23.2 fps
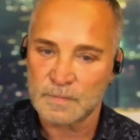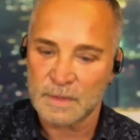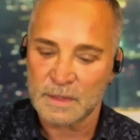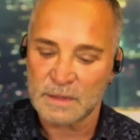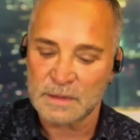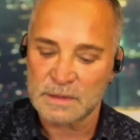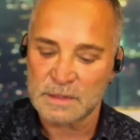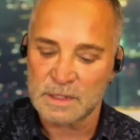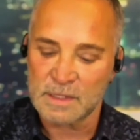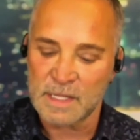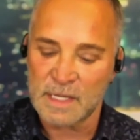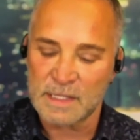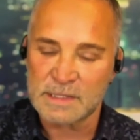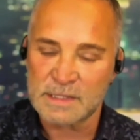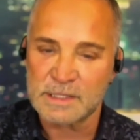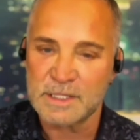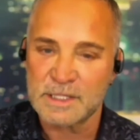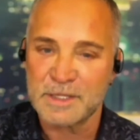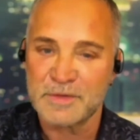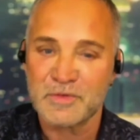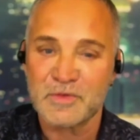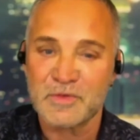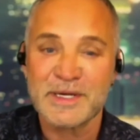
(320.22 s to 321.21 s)
So that's
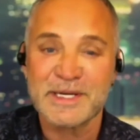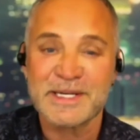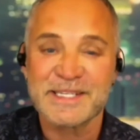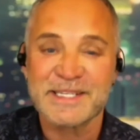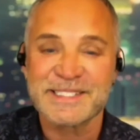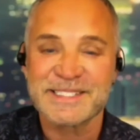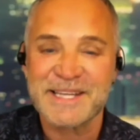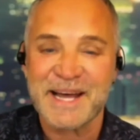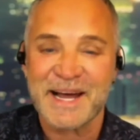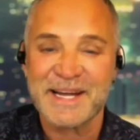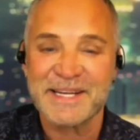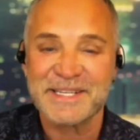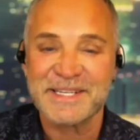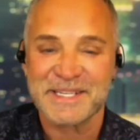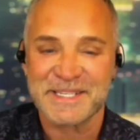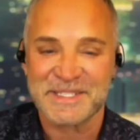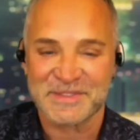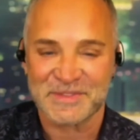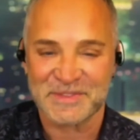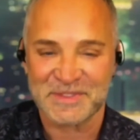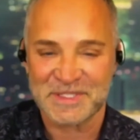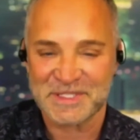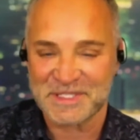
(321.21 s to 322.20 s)
the Reader's
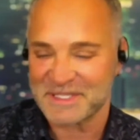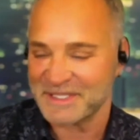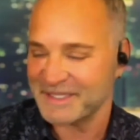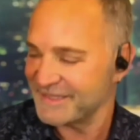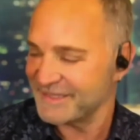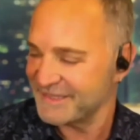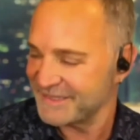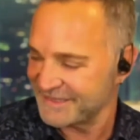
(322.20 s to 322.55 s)
Digest version.